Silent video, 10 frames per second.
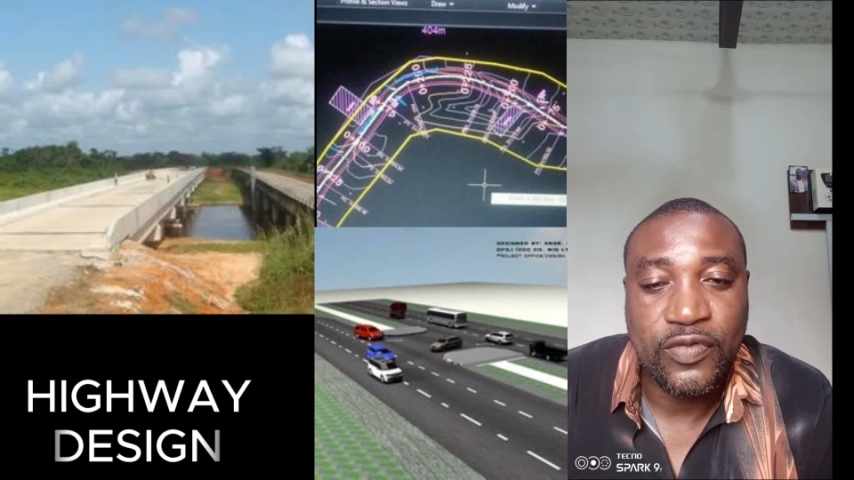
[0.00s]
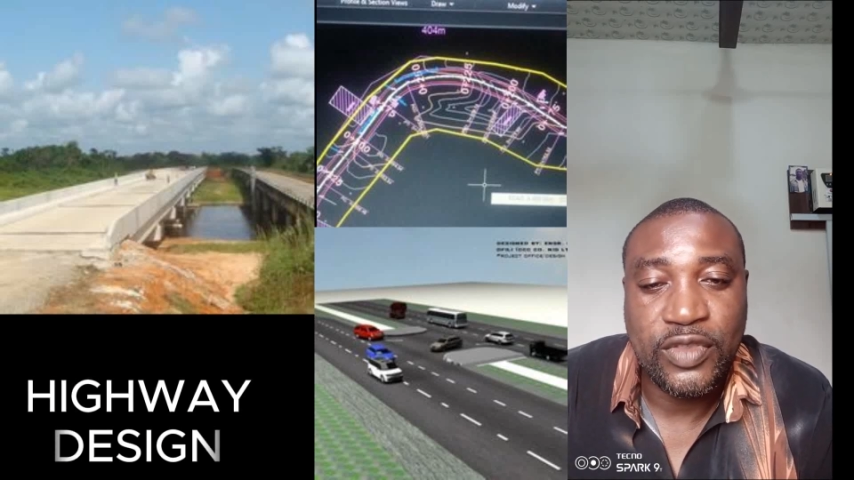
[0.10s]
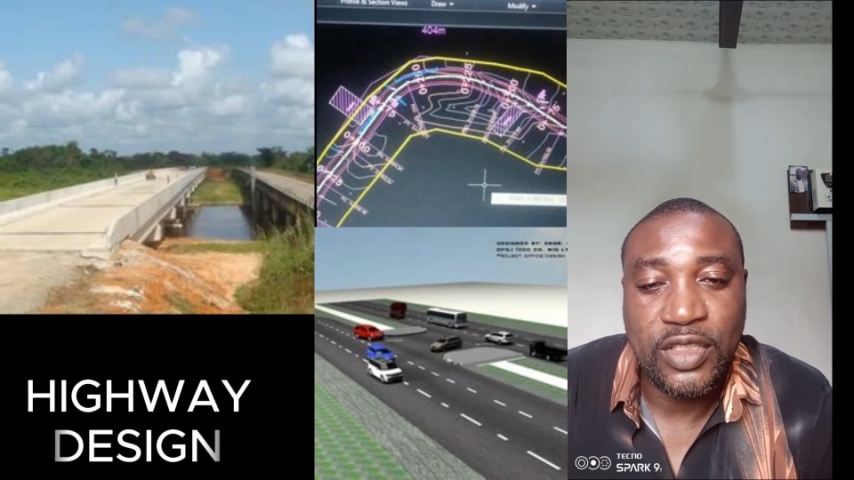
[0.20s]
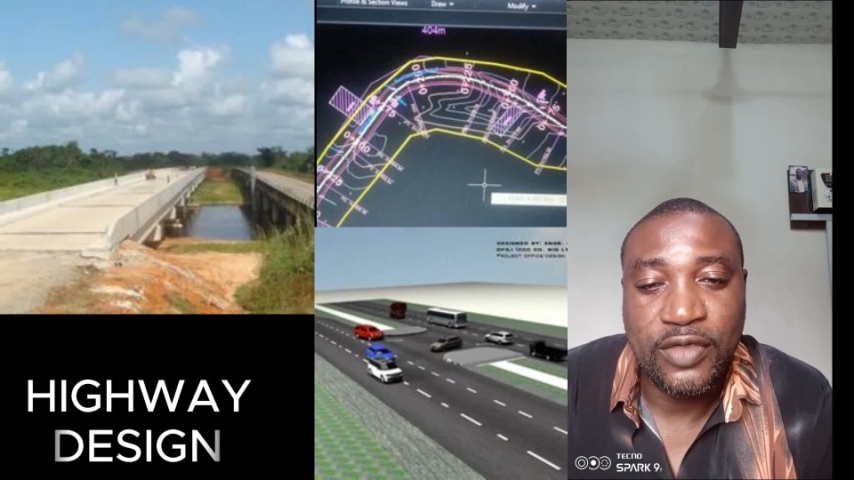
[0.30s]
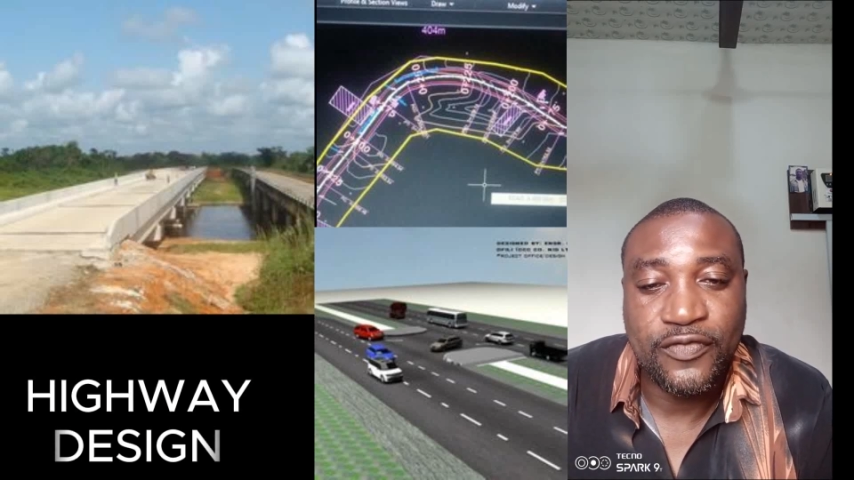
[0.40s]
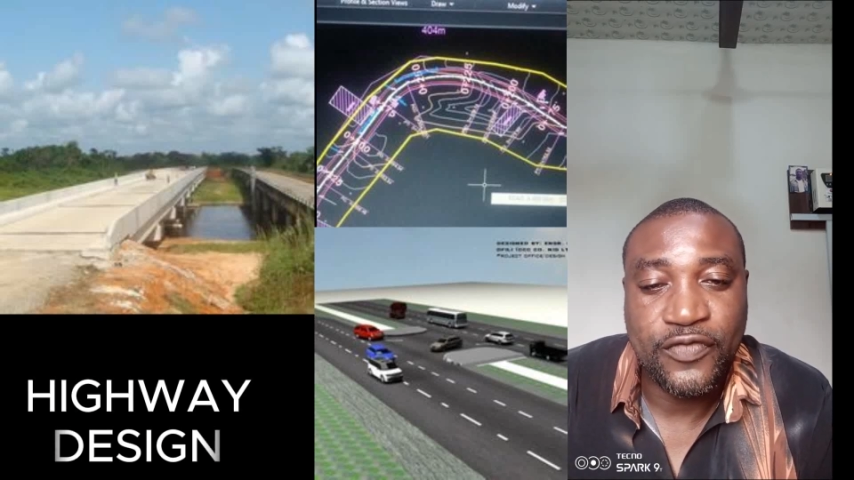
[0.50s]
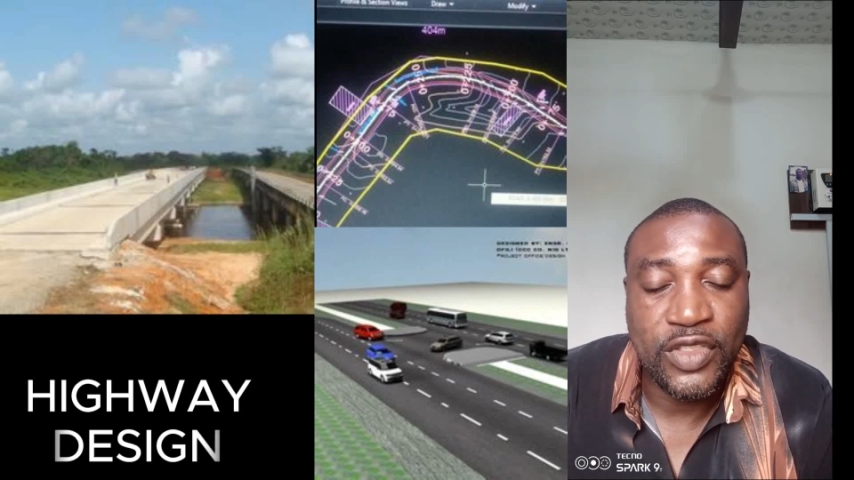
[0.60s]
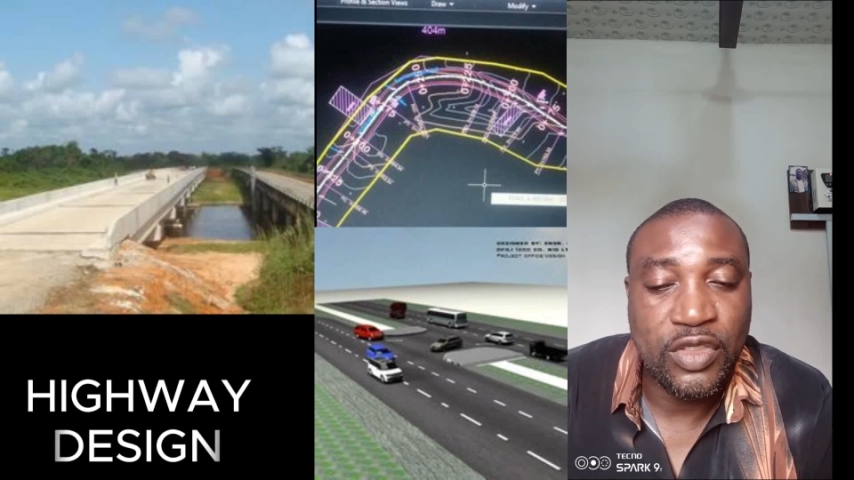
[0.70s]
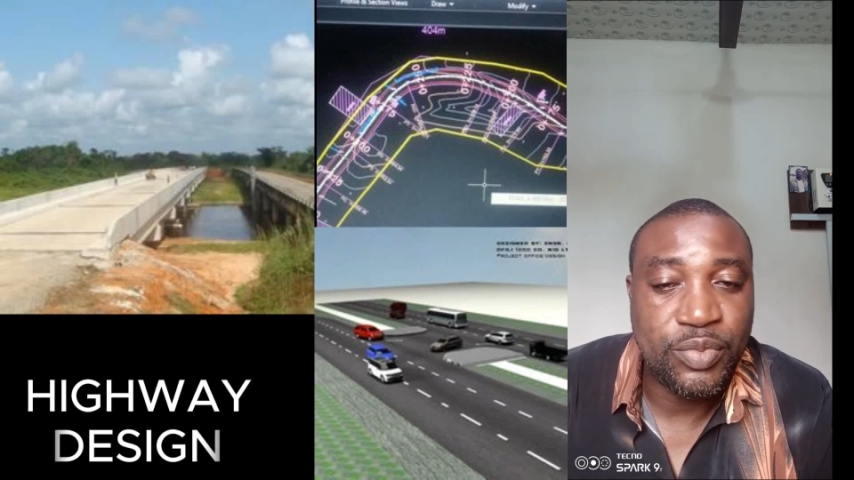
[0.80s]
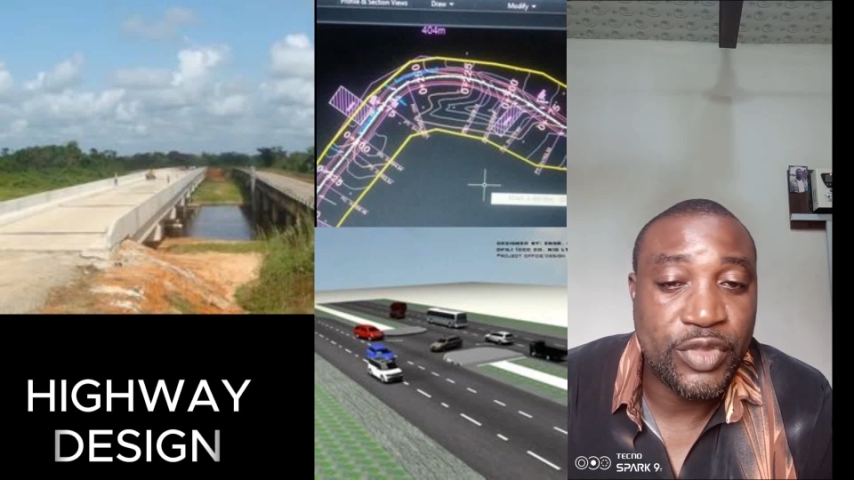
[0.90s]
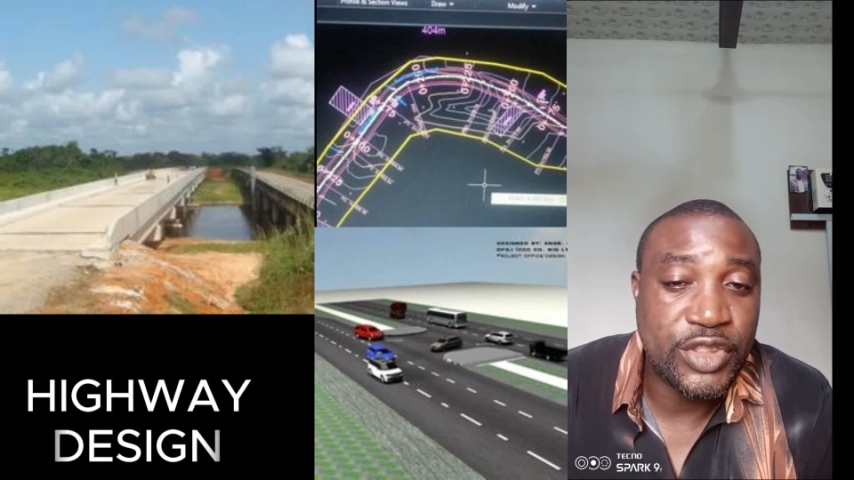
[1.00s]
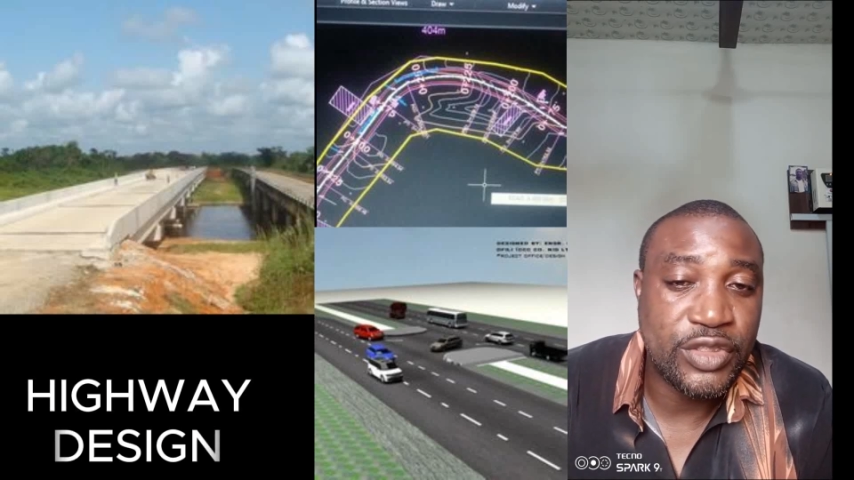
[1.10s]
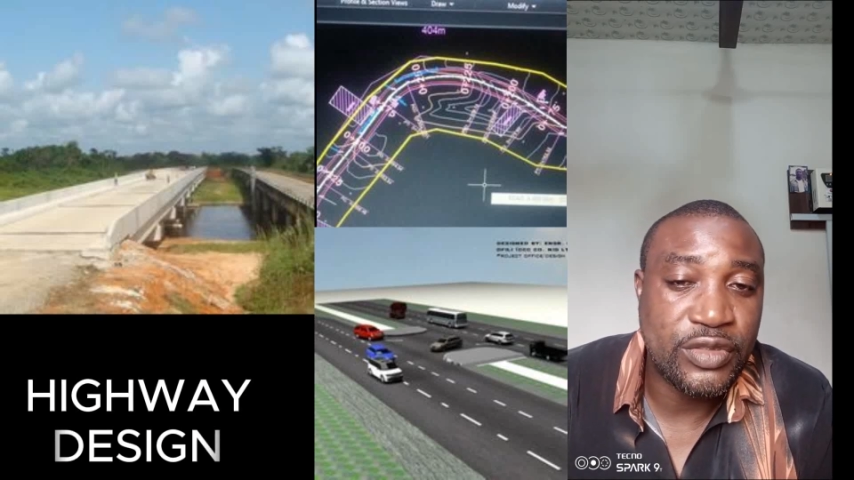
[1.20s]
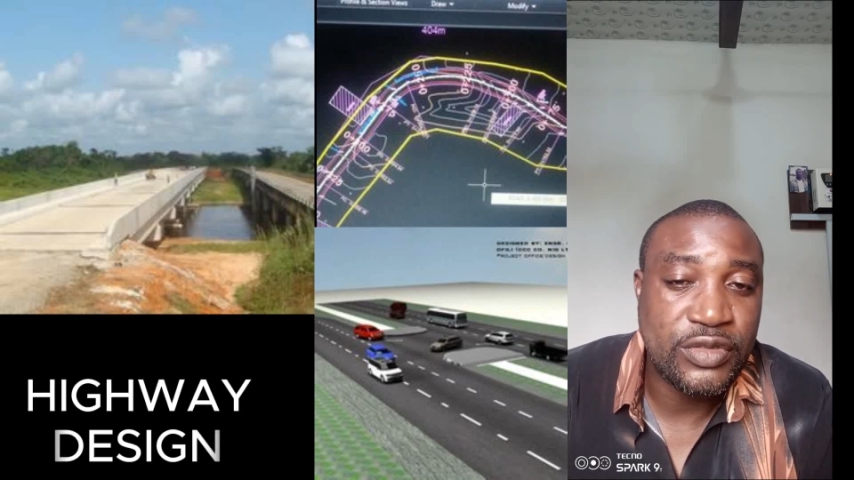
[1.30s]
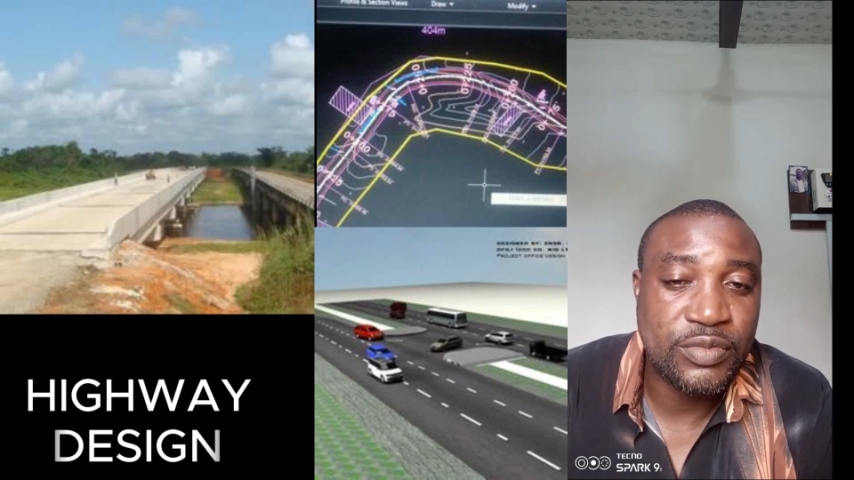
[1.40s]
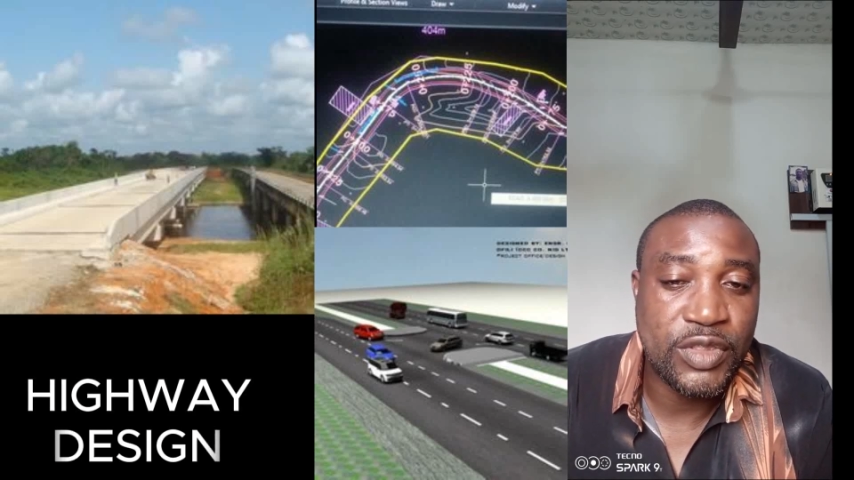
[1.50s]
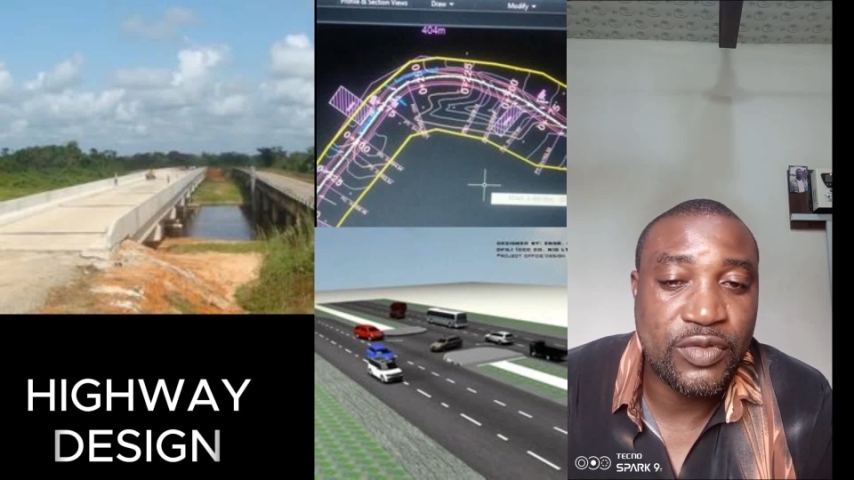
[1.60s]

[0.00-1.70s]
of their field operations